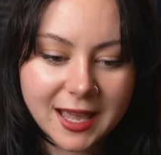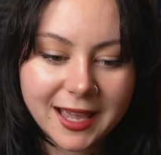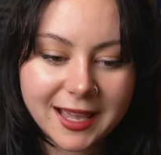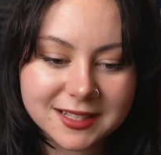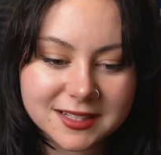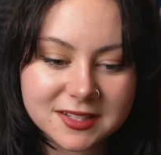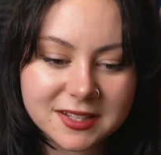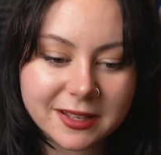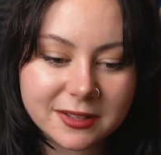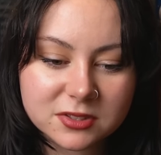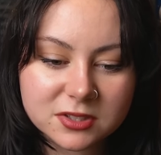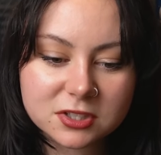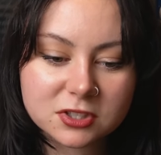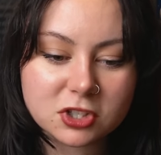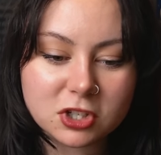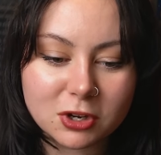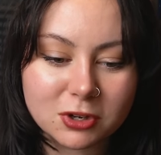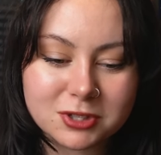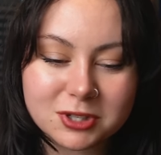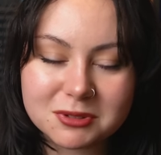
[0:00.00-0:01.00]
it sounds like
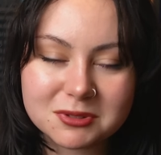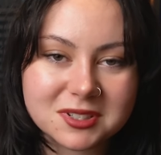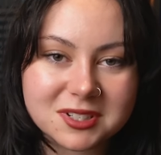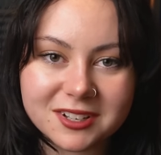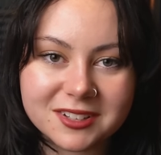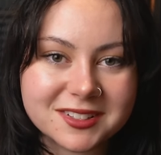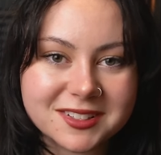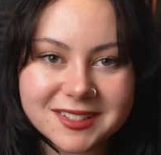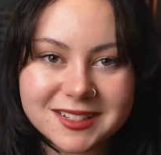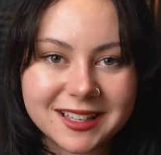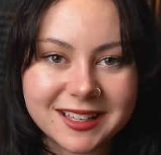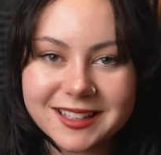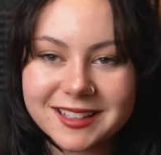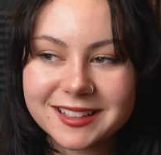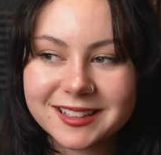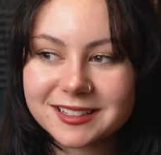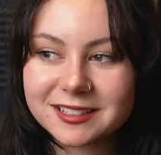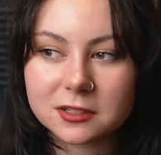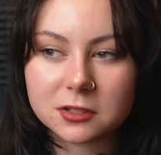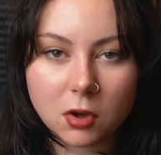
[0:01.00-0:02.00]
Jojo's not
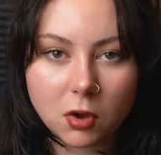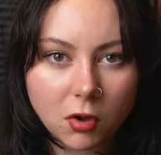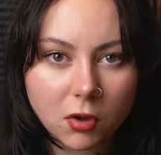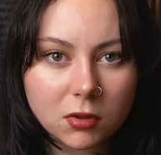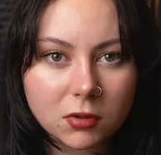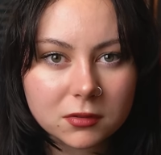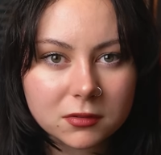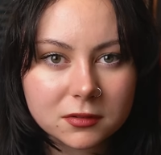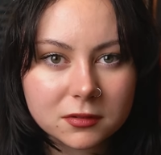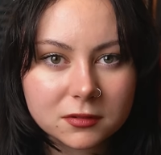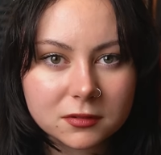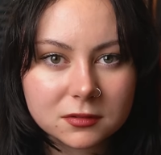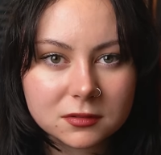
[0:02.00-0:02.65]
singing it at all,